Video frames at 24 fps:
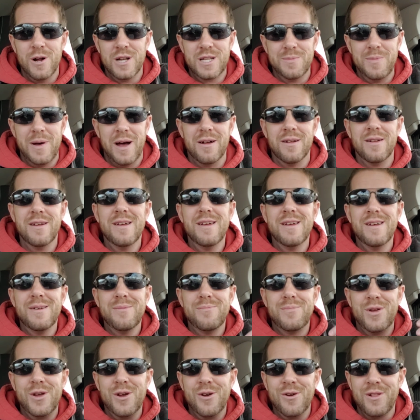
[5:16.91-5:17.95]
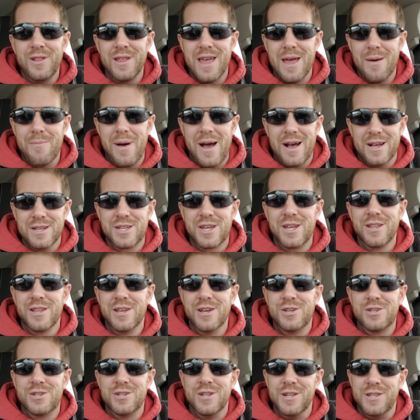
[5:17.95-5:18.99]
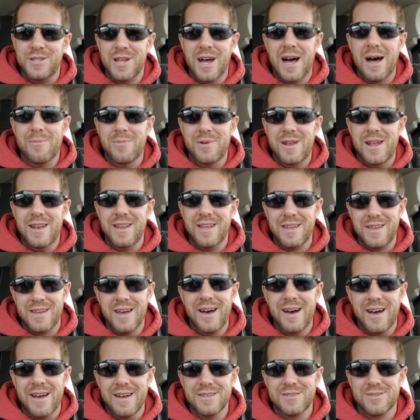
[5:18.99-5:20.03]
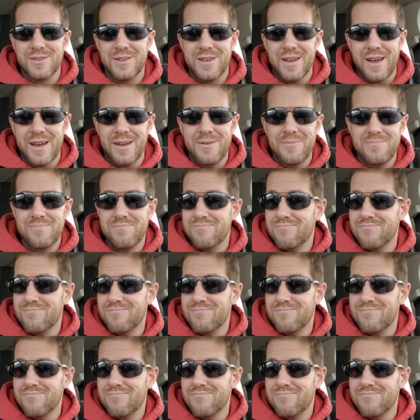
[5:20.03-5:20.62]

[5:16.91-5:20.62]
It's about purely emasculation and dominating guys, okay?